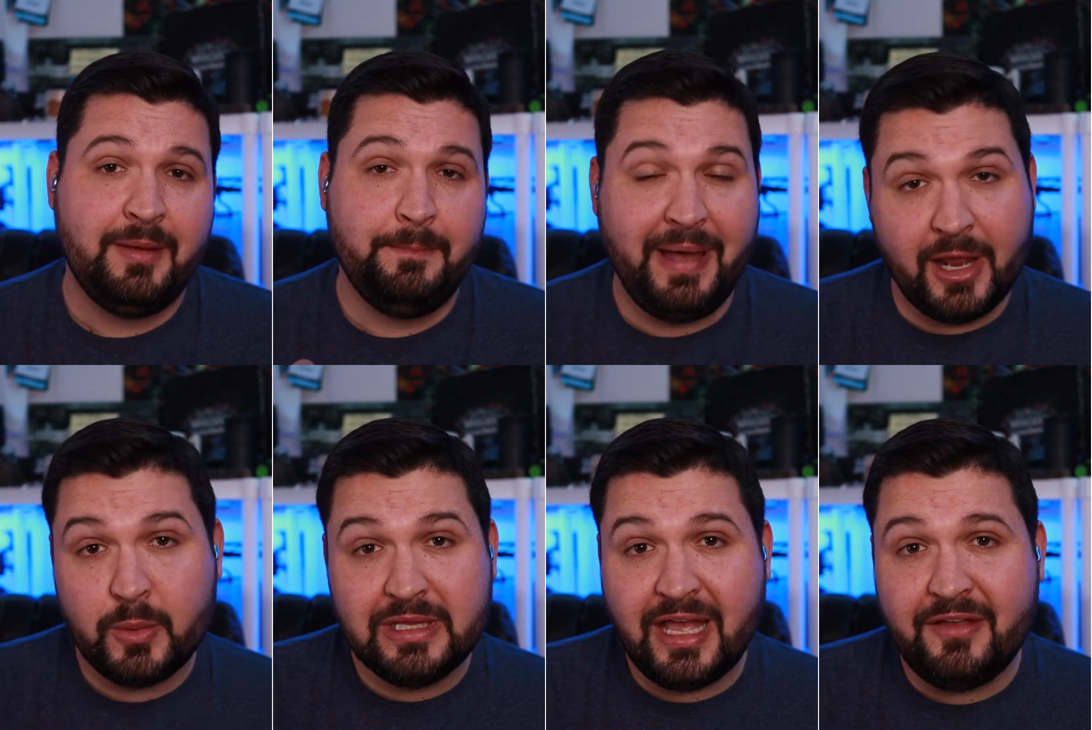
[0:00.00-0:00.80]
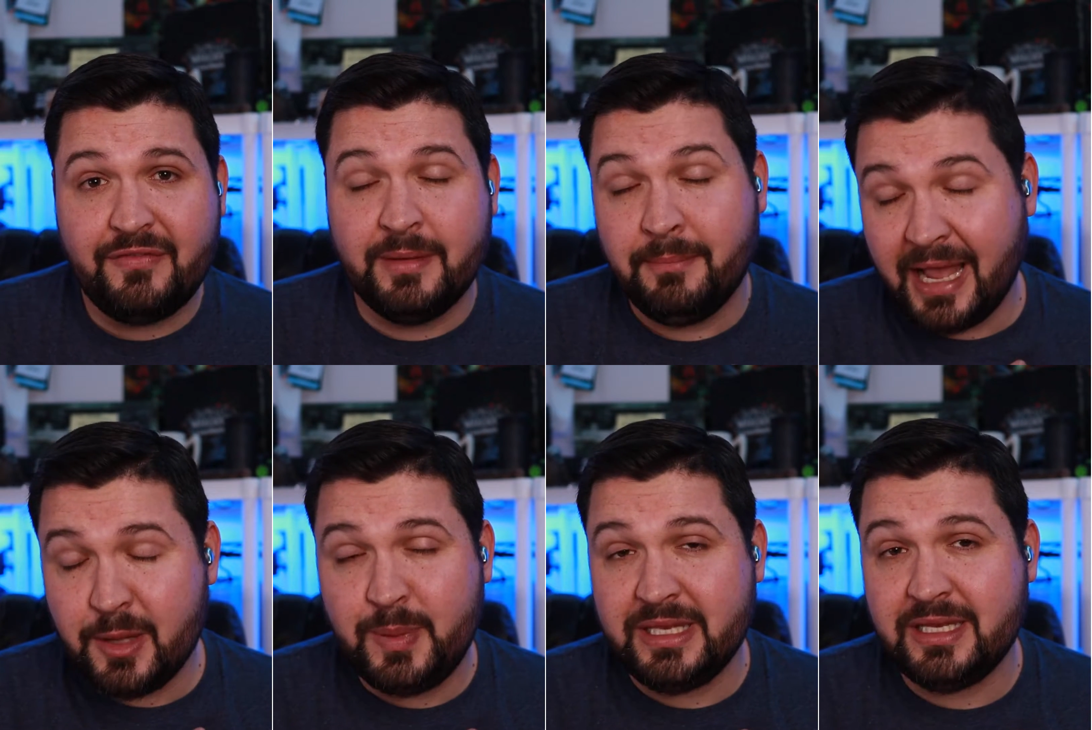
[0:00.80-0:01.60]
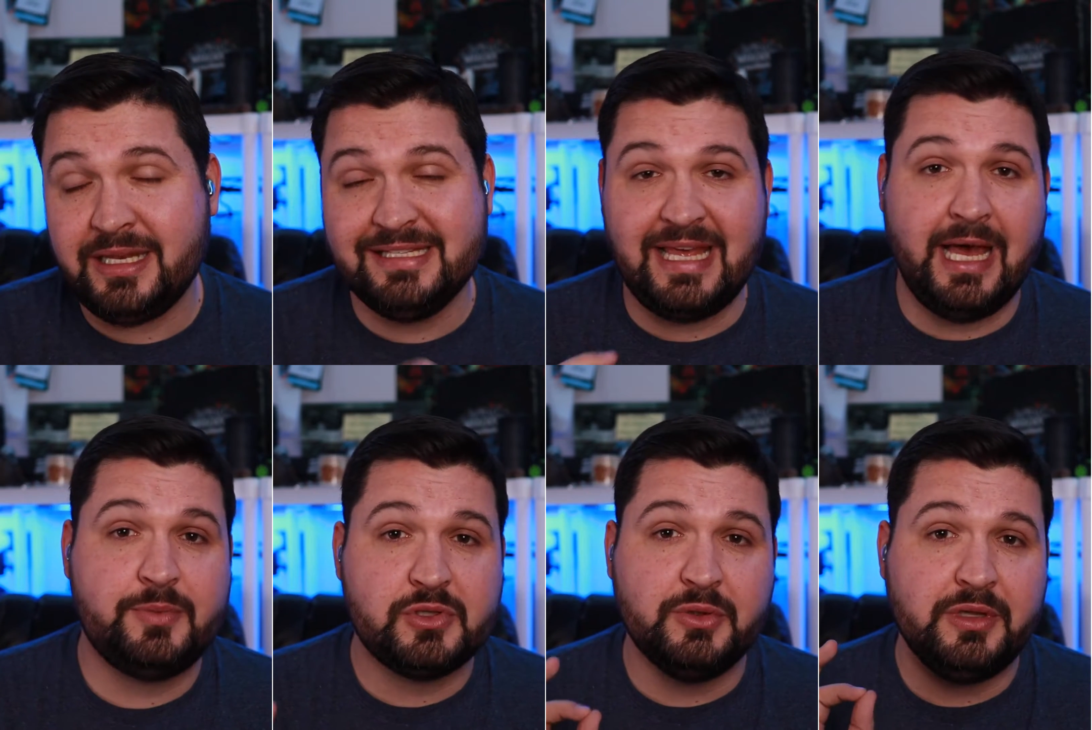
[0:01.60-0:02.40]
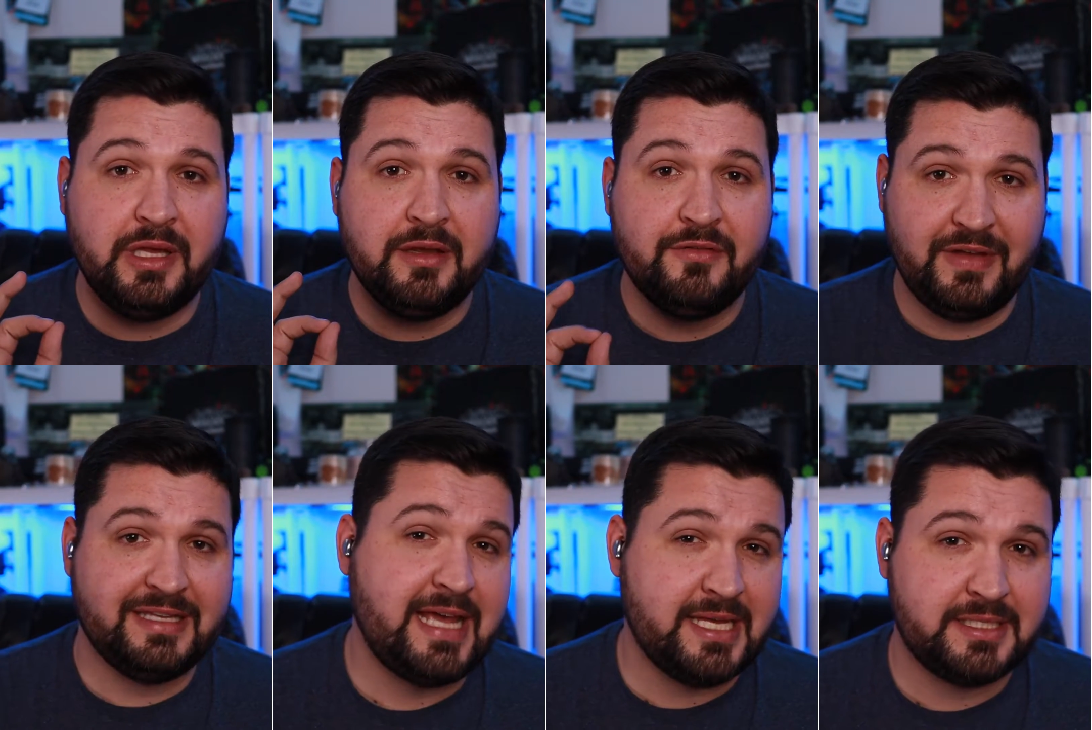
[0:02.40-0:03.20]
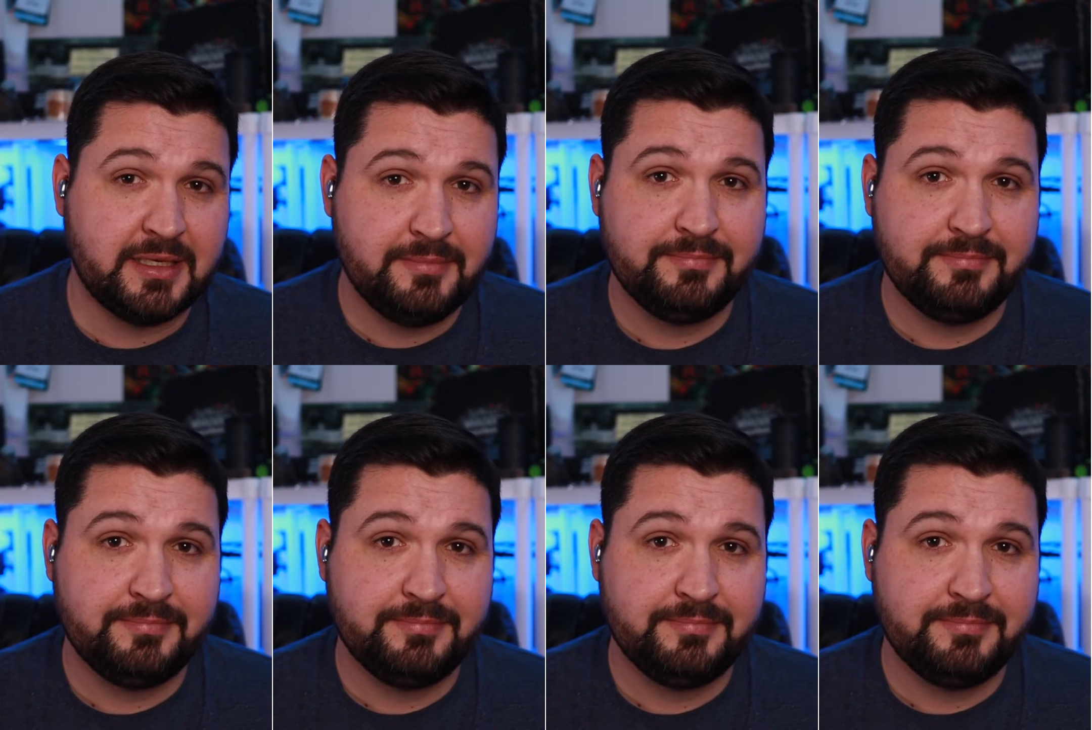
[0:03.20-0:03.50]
battery life, in my opinion, is absolutely fantastic.